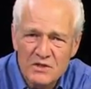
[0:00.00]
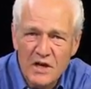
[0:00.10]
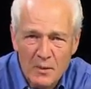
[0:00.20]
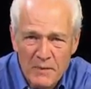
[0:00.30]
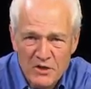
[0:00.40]

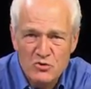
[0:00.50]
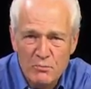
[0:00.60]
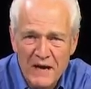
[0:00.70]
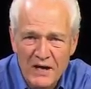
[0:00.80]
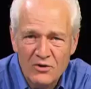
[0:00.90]
a major
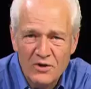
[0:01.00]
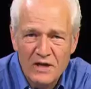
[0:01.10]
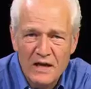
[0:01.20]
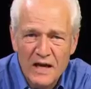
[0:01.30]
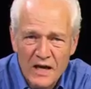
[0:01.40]
pattern
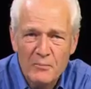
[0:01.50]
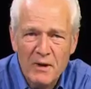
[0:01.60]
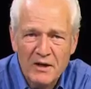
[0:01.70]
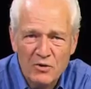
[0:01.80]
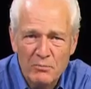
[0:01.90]
and a
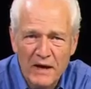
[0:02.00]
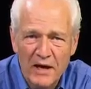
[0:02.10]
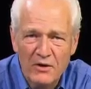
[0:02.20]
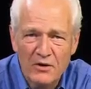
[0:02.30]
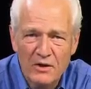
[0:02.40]
minor pattern.